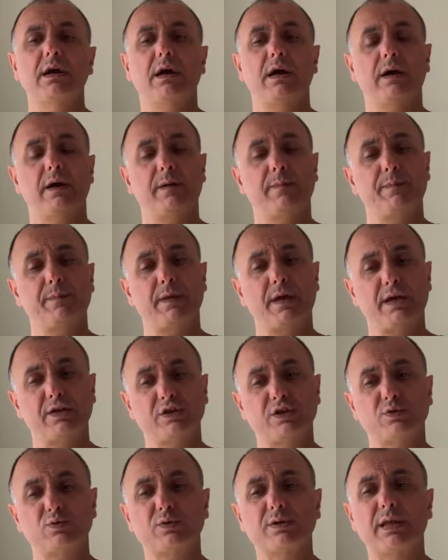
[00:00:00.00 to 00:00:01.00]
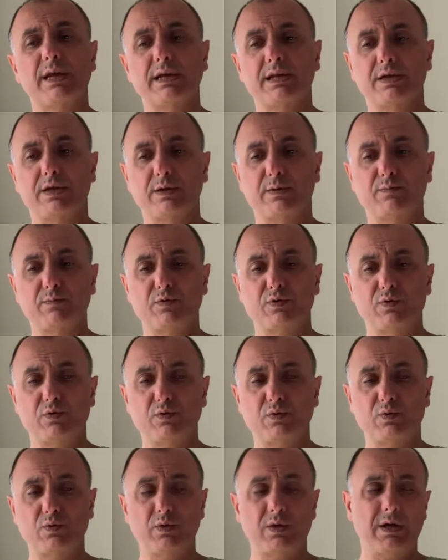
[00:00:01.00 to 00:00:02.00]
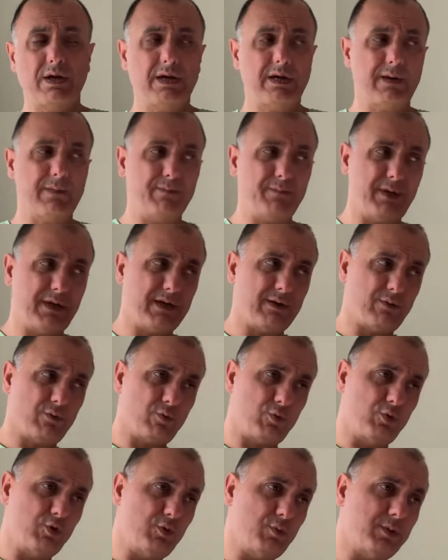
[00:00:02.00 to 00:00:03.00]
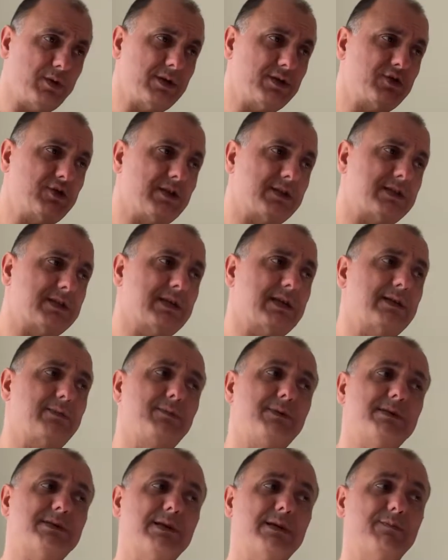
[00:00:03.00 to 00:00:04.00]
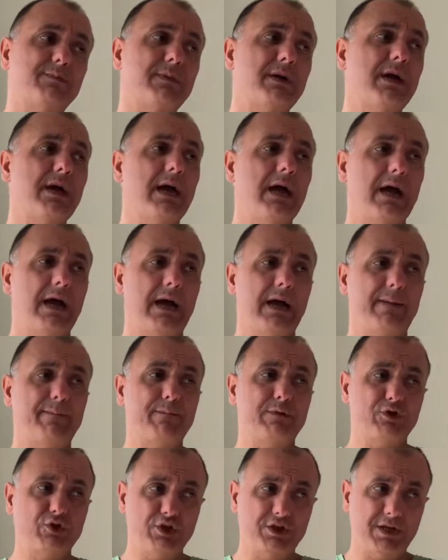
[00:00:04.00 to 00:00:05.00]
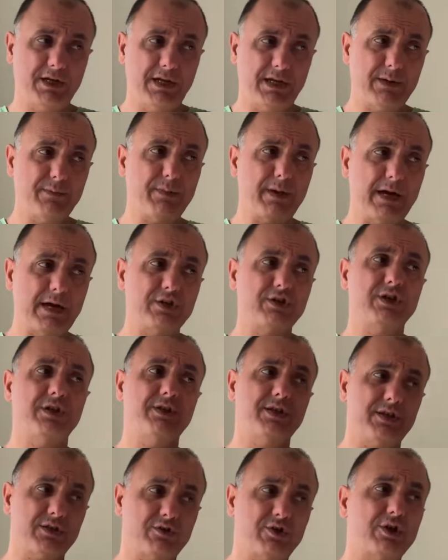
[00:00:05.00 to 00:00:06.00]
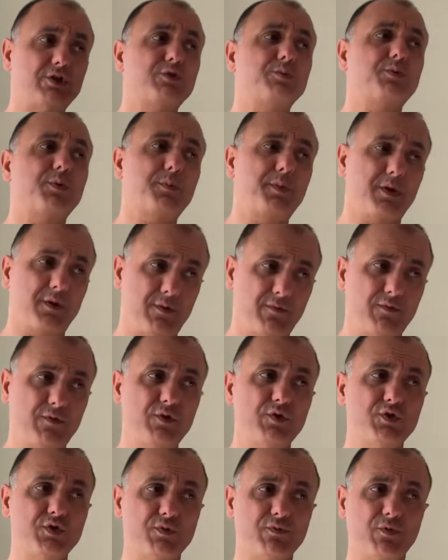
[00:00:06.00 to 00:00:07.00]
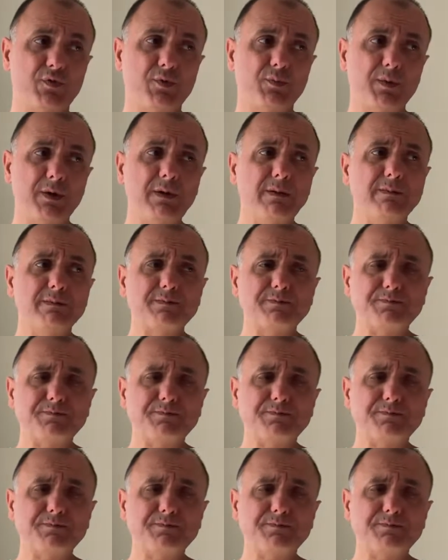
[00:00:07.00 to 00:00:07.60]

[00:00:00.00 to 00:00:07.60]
I just would like him to, Beck, would you please just get me some GTN patch and then try to prepare infusion for me.